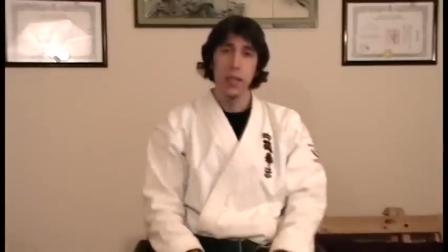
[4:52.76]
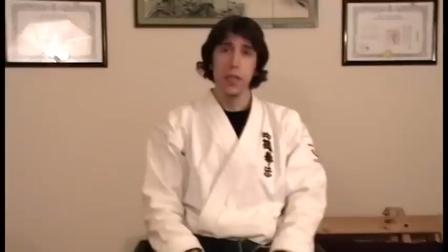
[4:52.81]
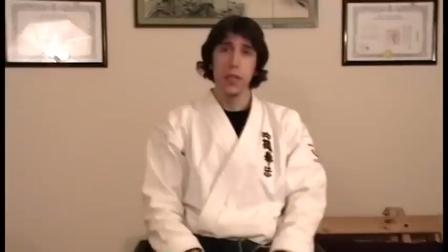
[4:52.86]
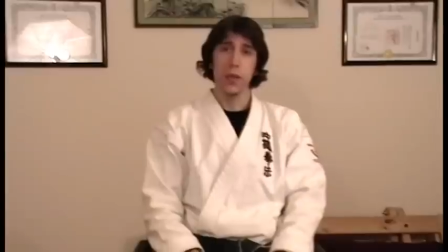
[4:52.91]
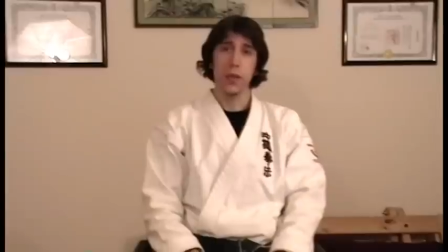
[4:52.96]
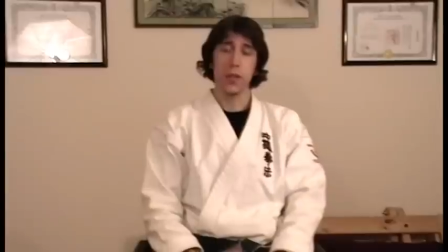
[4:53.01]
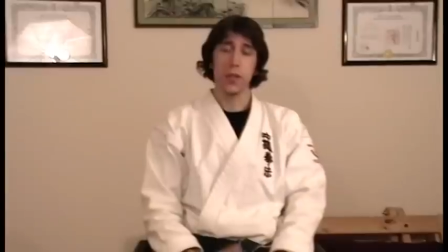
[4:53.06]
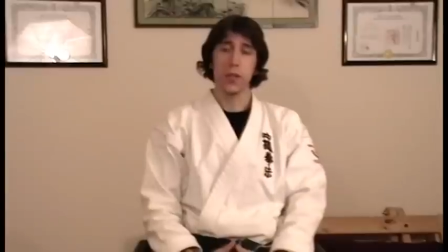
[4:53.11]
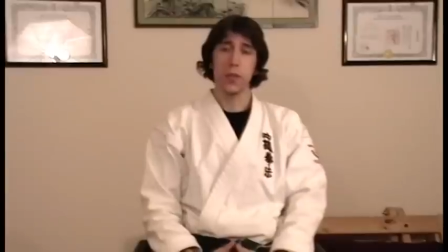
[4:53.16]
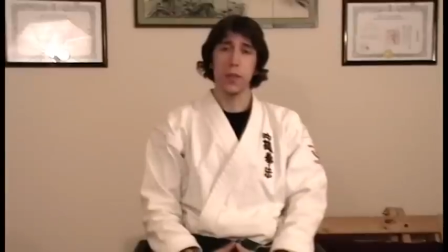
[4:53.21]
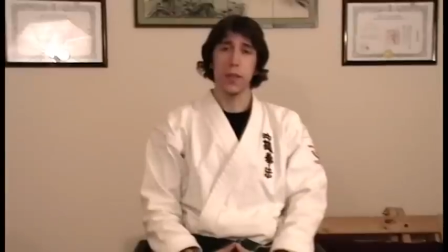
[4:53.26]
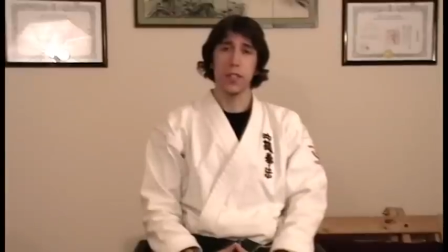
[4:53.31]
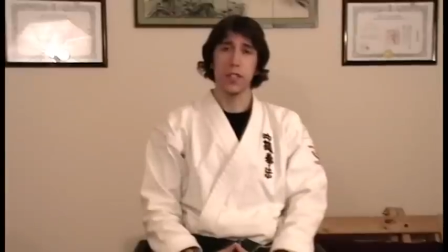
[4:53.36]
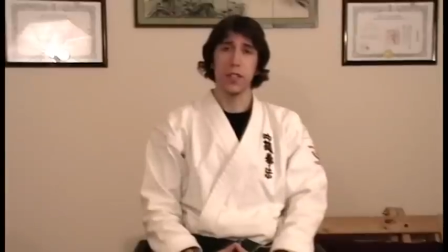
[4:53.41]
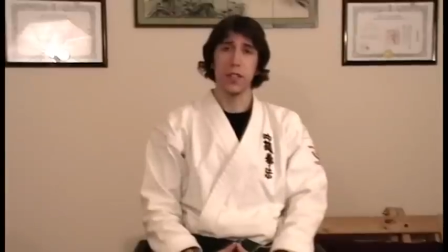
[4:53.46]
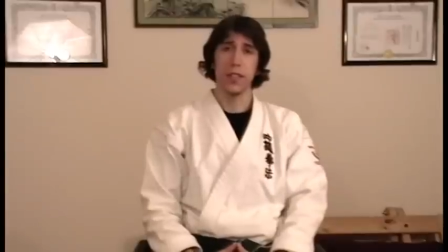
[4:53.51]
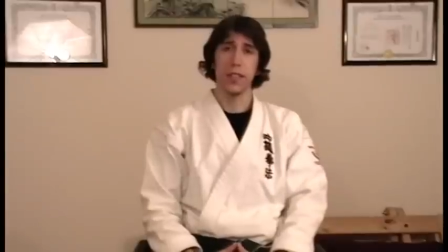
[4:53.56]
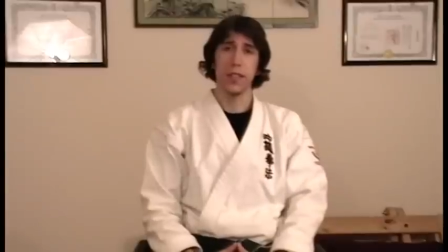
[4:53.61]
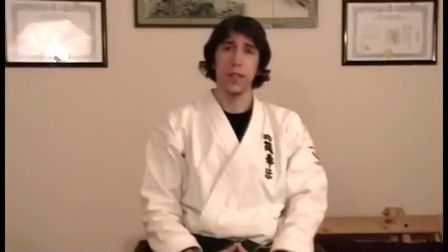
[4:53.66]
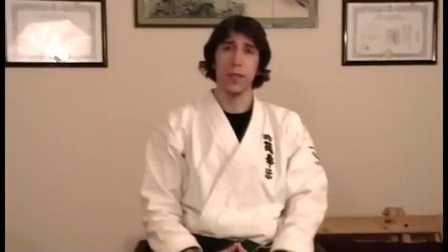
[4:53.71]
You also
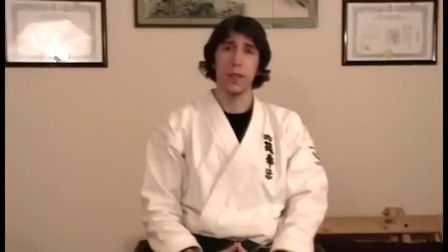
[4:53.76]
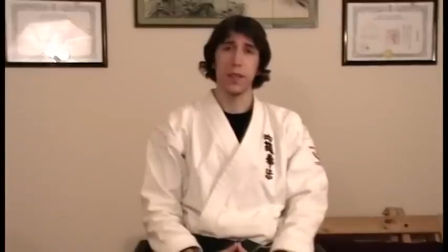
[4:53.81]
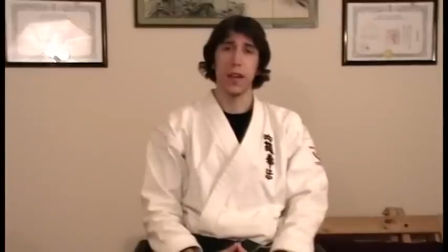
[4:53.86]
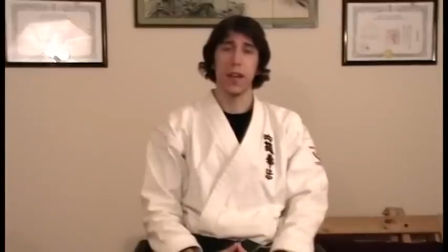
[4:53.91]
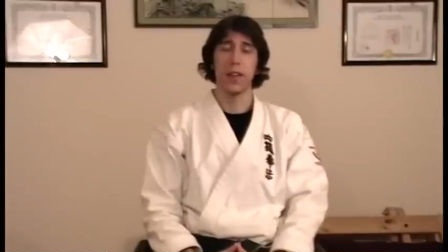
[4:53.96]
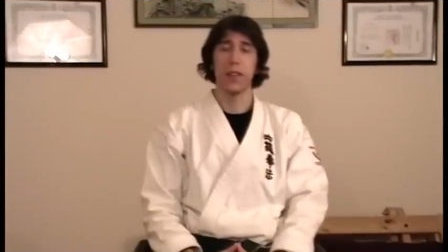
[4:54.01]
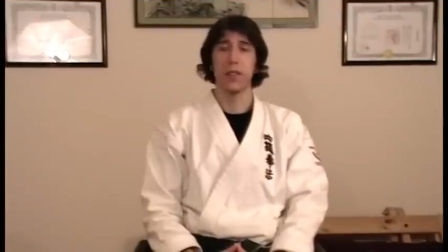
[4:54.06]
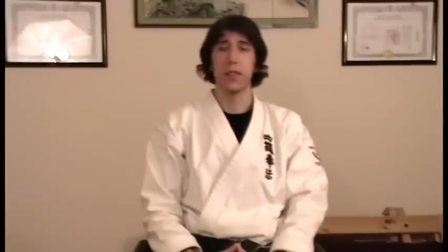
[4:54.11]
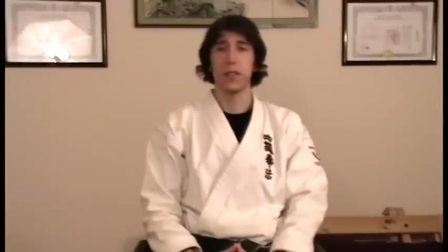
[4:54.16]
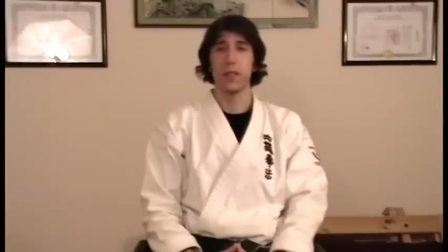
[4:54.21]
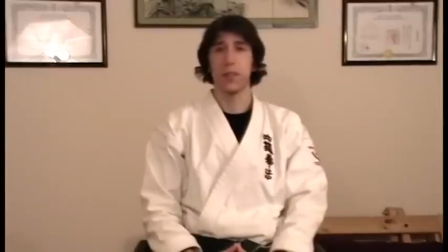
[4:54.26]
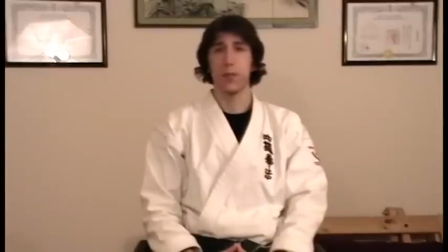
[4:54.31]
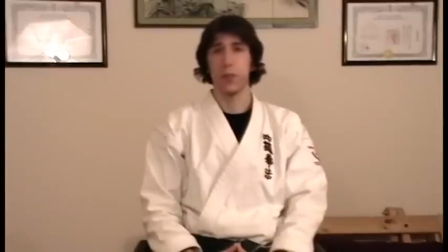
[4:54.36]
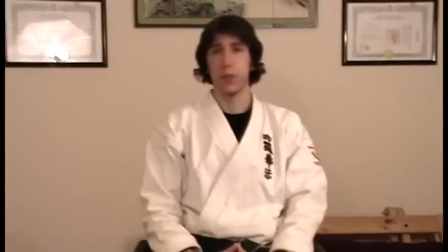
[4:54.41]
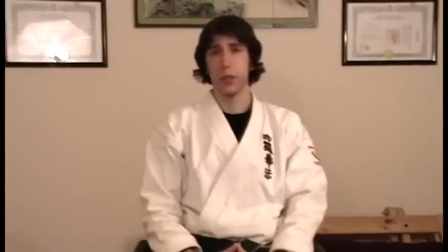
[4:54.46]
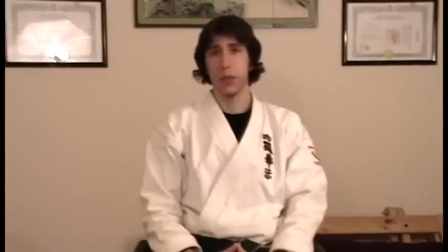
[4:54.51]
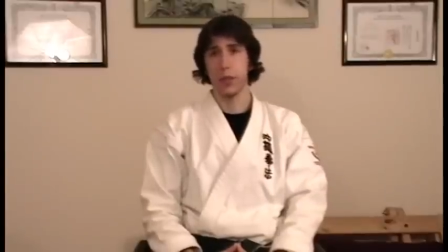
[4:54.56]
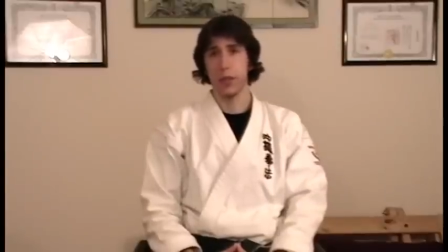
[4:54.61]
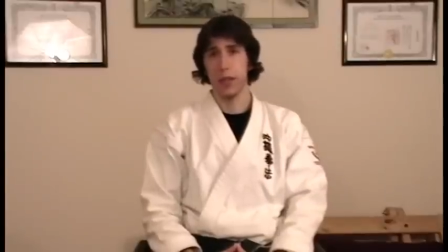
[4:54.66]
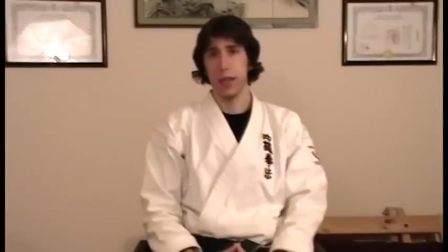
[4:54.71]
mentioned the environs of
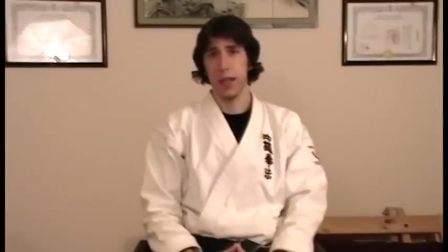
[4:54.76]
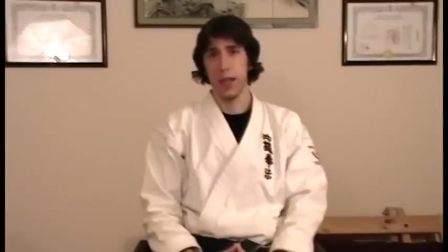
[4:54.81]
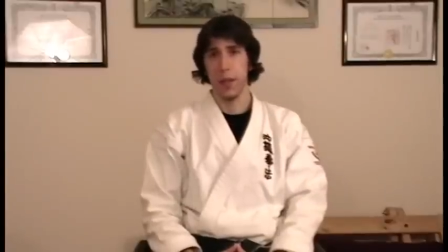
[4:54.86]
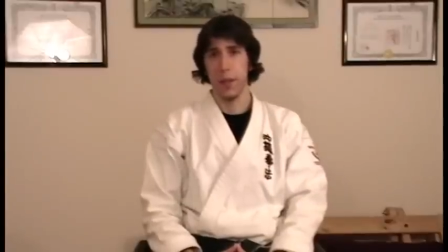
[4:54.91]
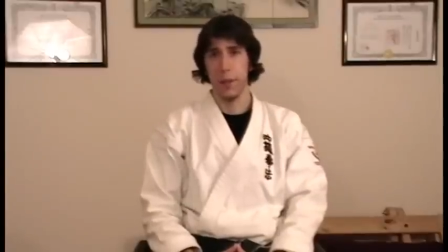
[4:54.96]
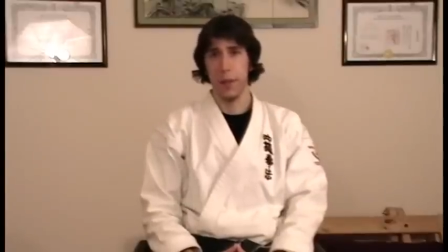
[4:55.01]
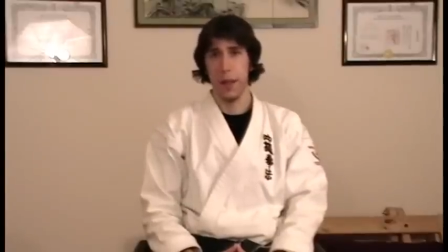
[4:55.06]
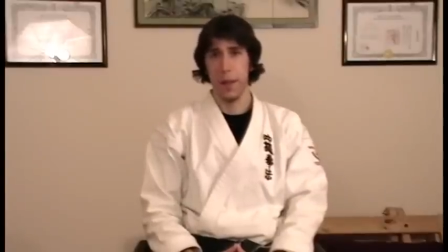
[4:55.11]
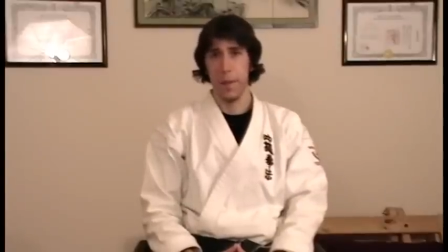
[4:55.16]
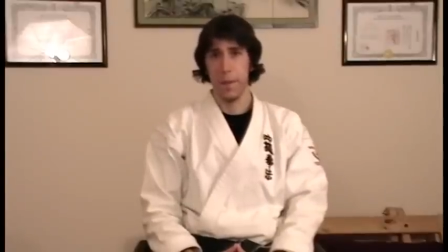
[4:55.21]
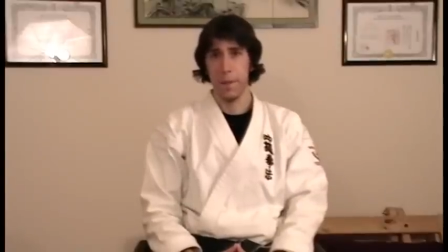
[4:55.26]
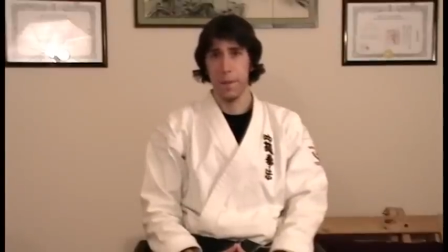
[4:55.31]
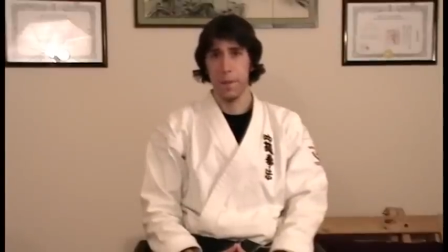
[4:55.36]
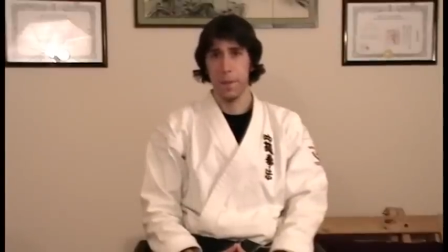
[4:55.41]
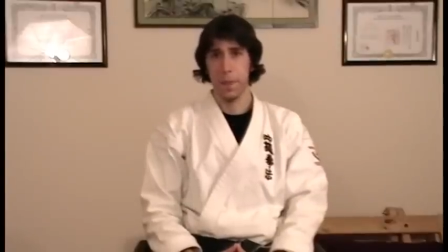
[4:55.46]
real combat.